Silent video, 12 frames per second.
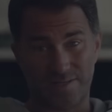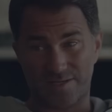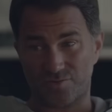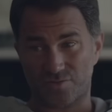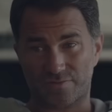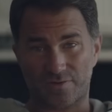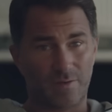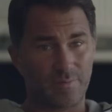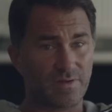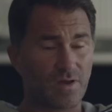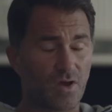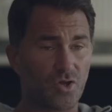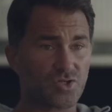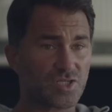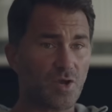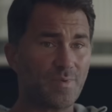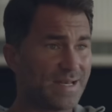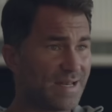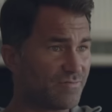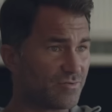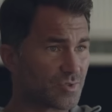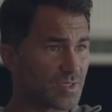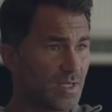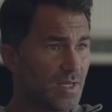dangerous fight, I mean, on so many
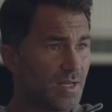levels.